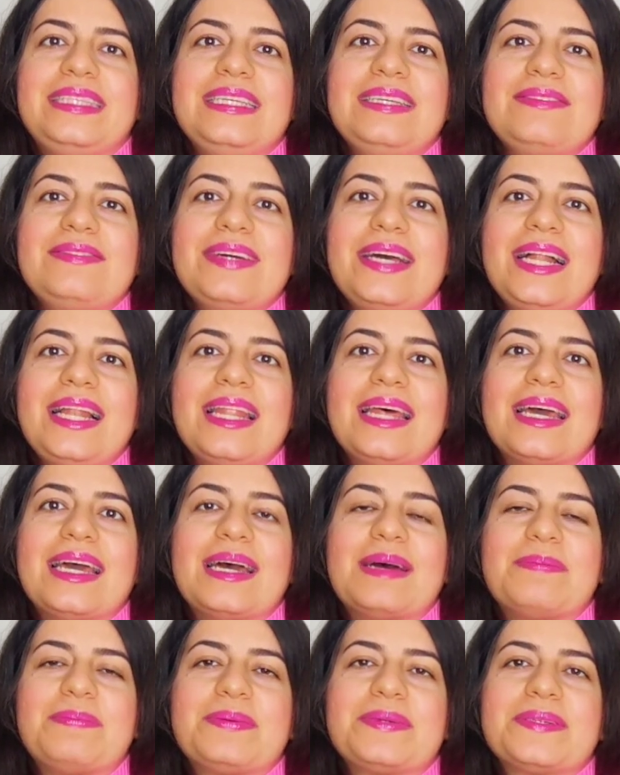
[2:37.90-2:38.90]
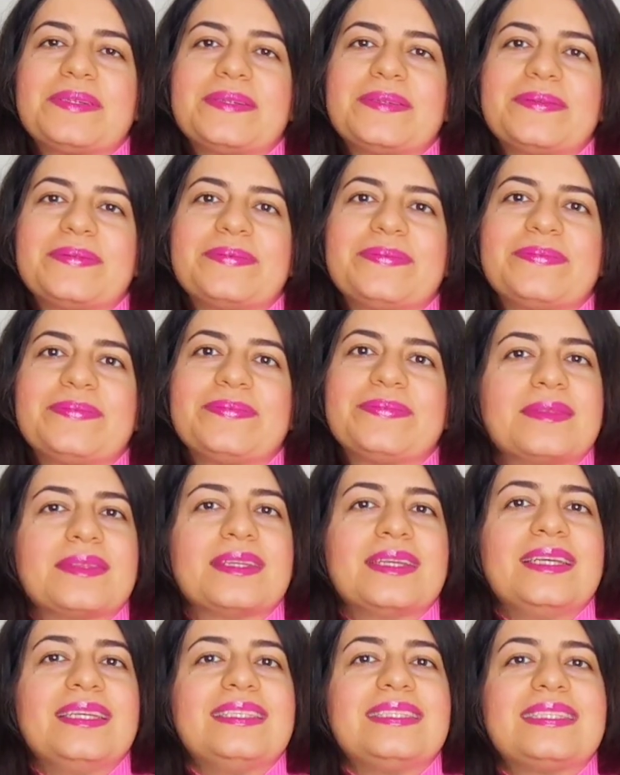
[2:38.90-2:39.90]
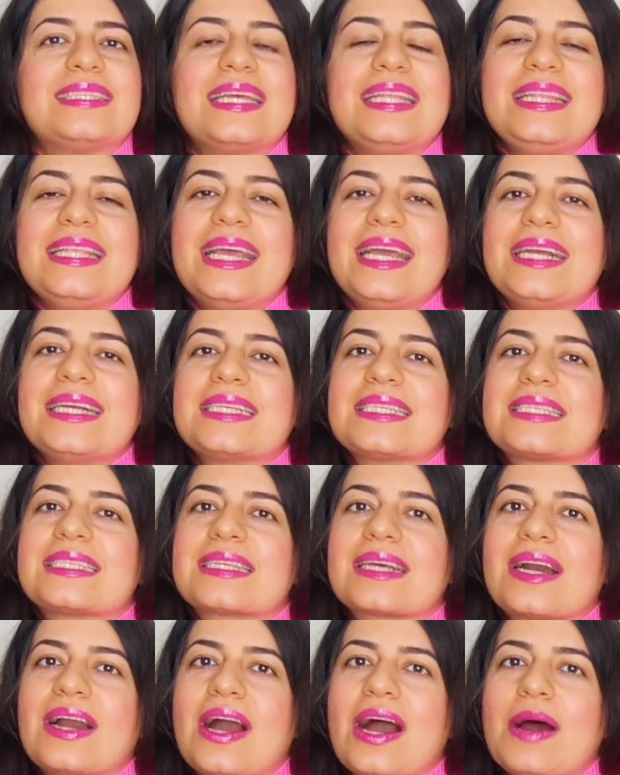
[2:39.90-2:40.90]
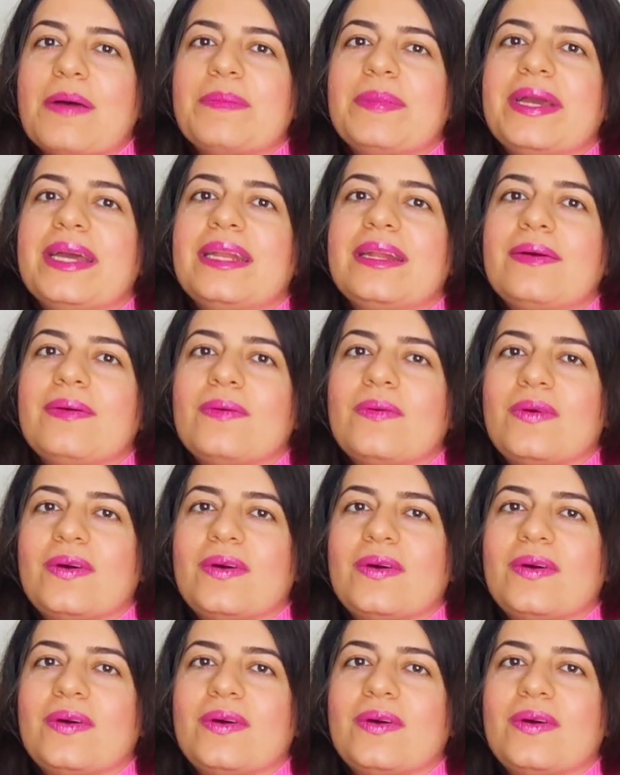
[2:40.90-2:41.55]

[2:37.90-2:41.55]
develop. The next common